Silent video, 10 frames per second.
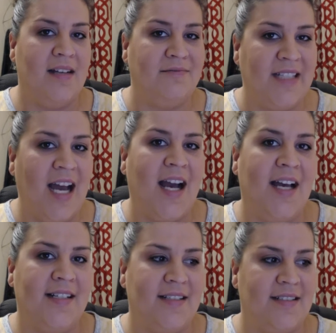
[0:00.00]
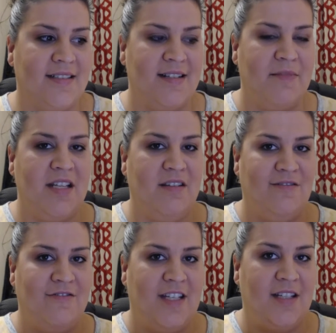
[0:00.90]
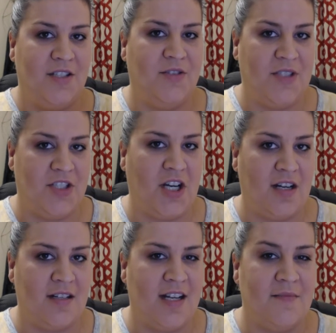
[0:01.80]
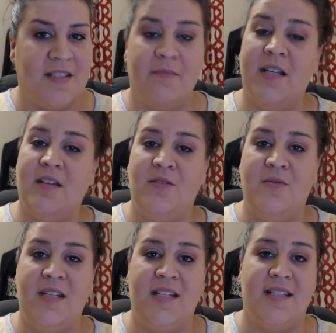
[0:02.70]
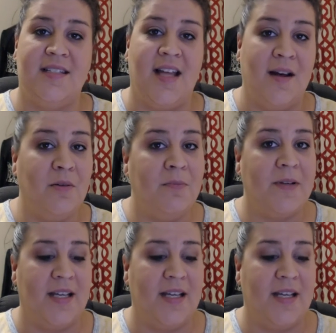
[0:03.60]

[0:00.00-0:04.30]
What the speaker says: I'm not somebody you fit into a chart. I'm somebody who needs help,